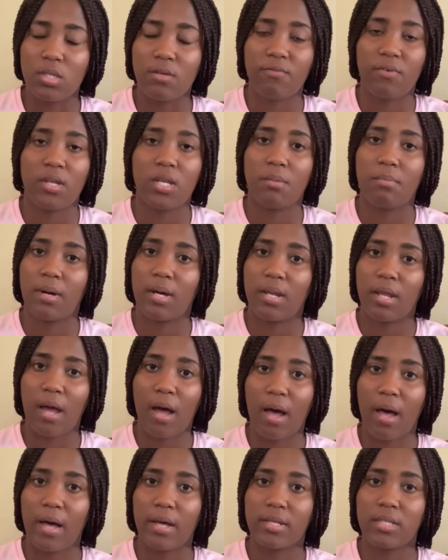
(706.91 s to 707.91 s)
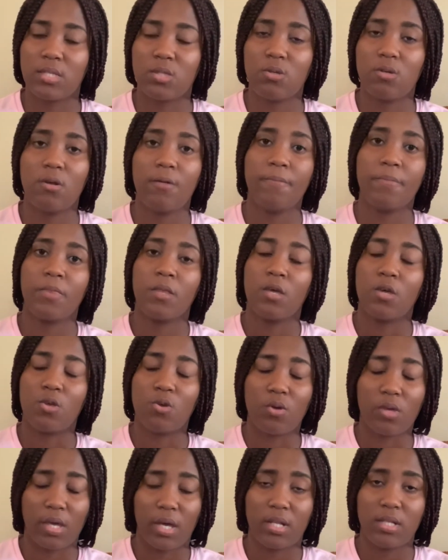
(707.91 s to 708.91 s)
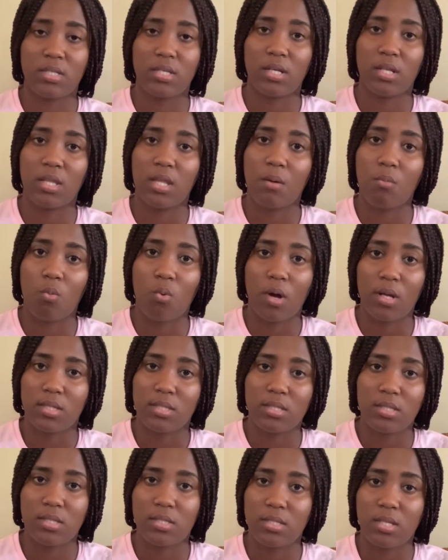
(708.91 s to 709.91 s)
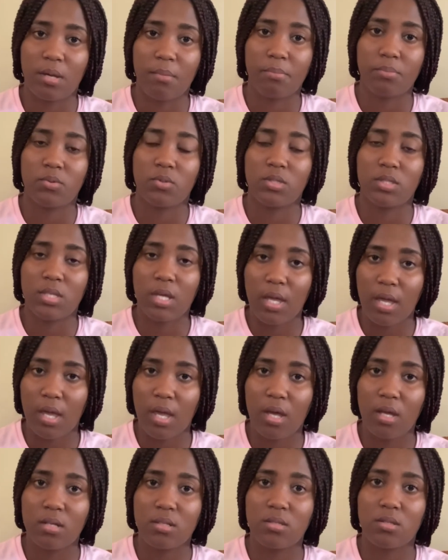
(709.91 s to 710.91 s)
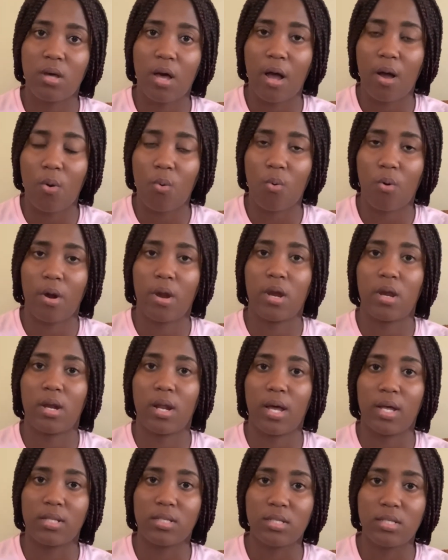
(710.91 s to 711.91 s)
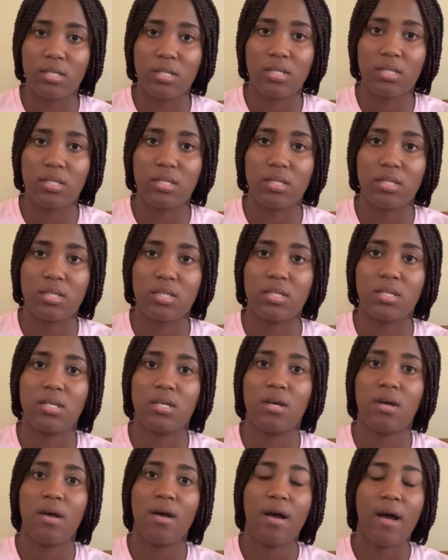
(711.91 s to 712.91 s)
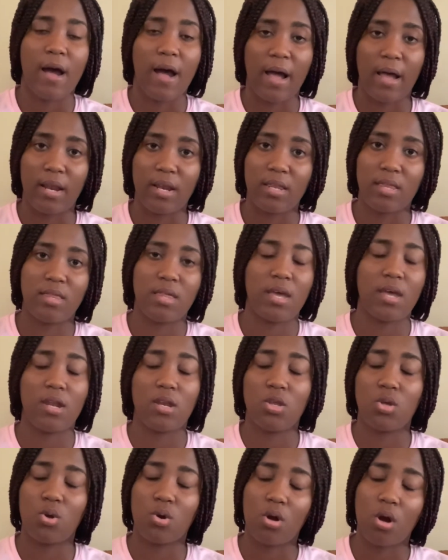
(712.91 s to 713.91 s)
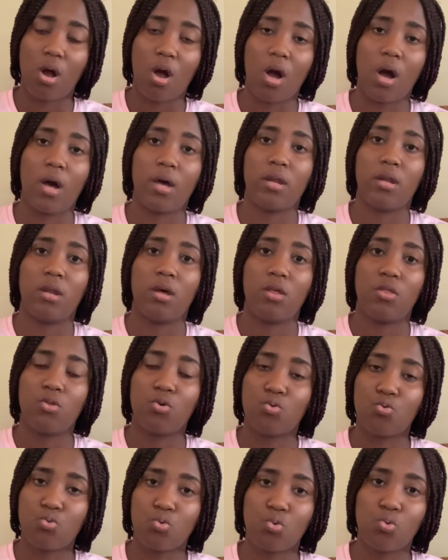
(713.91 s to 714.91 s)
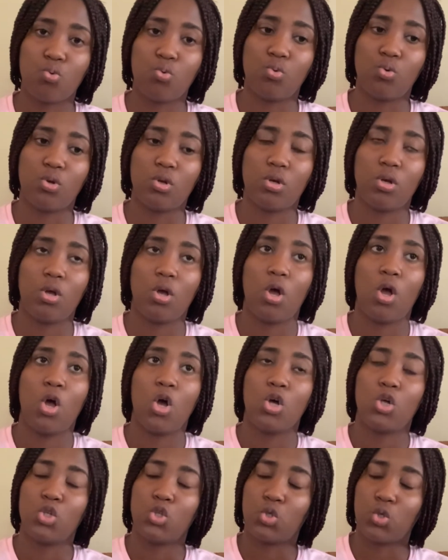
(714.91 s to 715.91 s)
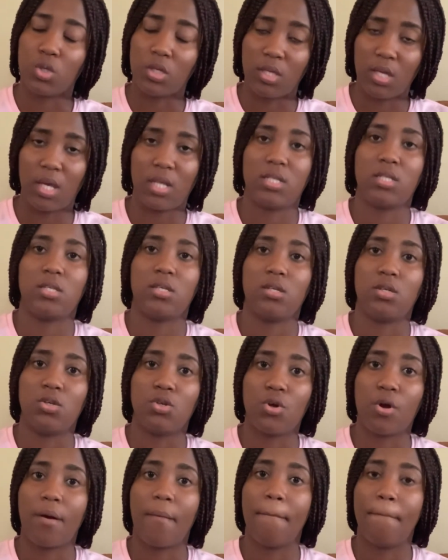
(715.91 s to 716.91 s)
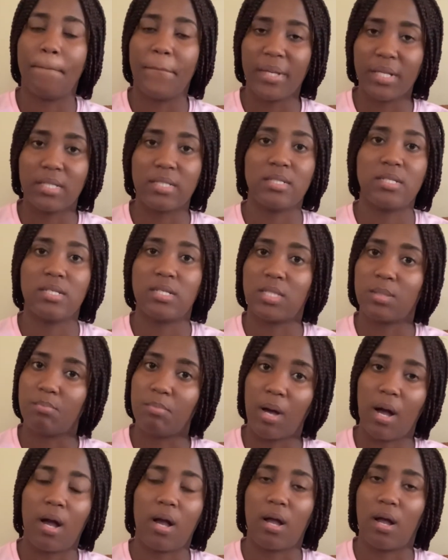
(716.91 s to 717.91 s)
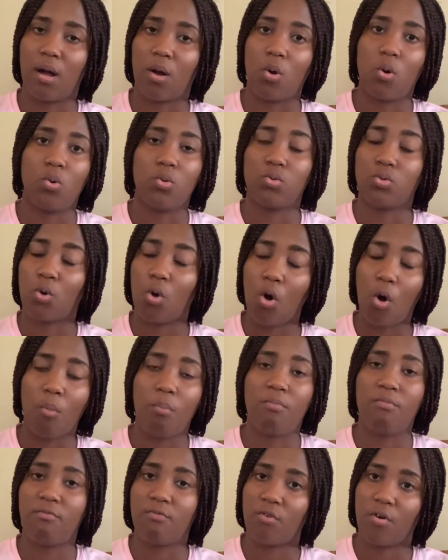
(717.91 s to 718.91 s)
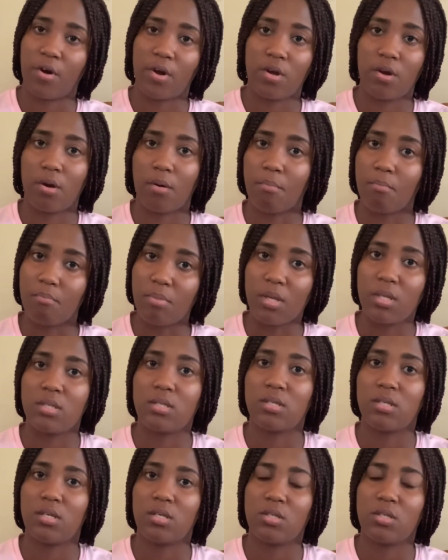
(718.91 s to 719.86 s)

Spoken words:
If anybody asks you, you can tell them what's the step to take to acquiring a TCC, and then you're on the road to getting your business bank account up for your business